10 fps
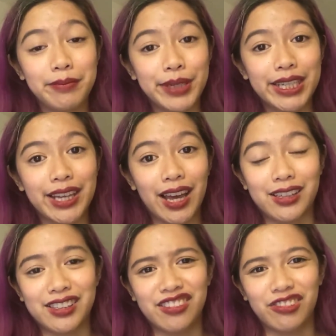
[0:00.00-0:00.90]

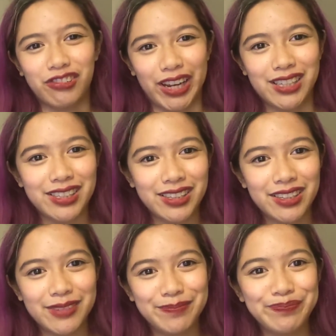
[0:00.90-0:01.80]
because of
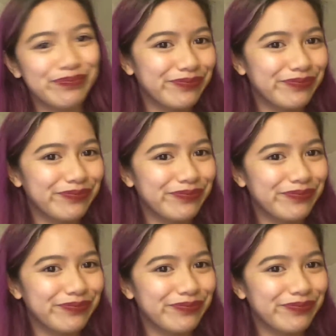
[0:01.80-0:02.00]
racism.